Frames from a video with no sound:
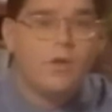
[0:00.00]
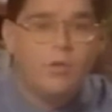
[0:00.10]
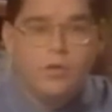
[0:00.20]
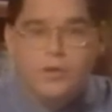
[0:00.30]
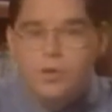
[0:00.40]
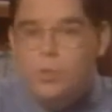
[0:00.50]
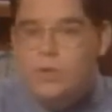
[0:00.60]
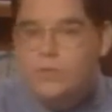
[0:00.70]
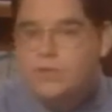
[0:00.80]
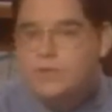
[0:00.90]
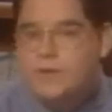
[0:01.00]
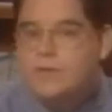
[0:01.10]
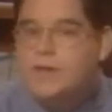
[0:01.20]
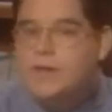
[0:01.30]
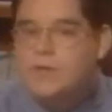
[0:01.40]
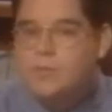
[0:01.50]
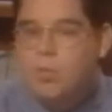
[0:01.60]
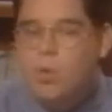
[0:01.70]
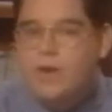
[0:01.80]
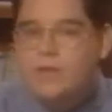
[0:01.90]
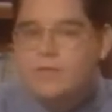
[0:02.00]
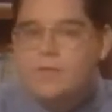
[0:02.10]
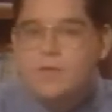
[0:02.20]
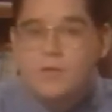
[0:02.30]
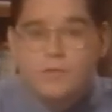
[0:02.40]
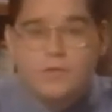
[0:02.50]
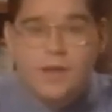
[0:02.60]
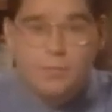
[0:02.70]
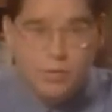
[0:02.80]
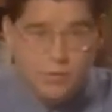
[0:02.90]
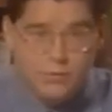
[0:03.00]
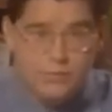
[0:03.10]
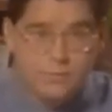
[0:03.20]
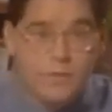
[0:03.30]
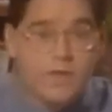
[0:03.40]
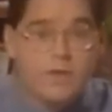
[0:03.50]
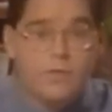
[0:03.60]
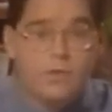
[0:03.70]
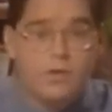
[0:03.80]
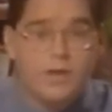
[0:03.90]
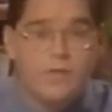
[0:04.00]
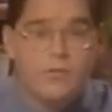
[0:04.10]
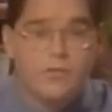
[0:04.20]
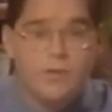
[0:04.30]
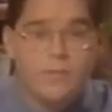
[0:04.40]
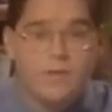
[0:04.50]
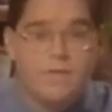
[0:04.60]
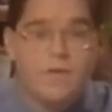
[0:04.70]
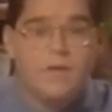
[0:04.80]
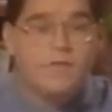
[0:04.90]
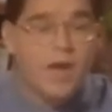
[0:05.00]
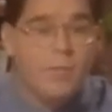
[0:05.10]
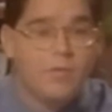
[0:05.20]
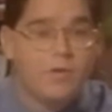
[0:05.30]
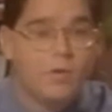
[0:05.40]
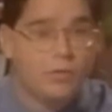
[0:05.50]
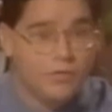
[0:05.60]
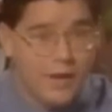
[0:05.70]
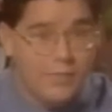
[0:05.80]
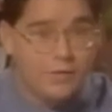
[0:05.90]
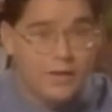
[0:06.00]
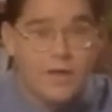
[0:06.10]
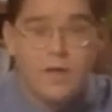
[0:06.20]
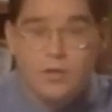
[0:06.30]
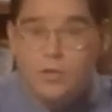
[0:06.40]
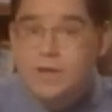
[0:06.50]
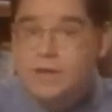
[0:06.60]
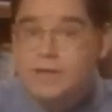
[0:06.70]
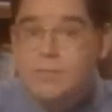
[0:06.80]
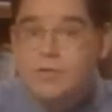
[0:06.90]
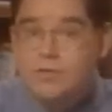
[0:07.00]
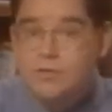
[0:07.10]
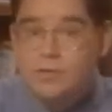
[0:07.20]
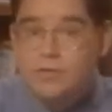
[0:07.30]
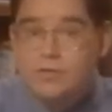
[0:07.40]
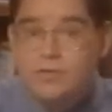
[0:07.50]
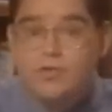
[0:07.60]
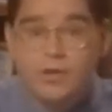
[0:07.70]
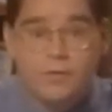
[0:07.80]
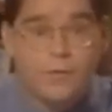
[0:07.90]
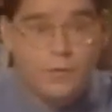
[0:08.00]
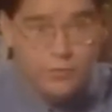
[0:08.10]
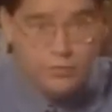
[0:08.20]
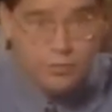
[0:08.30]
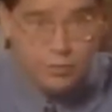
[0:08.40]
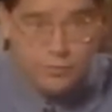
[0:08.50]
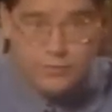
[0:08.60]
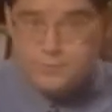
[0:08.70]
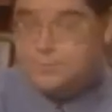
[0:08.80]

earlier we received hits pointing to the Usenet posts. If you're looking for something very topical or timely, you can limit your search to just the news groups.